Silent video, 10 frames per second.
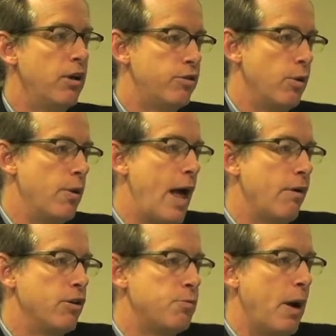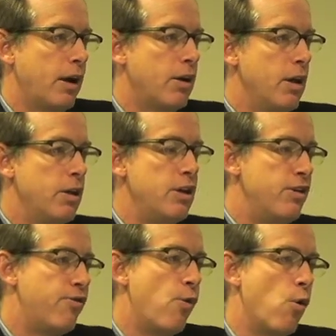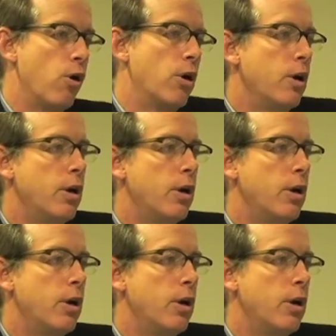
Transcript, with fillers: So in that respect, these four,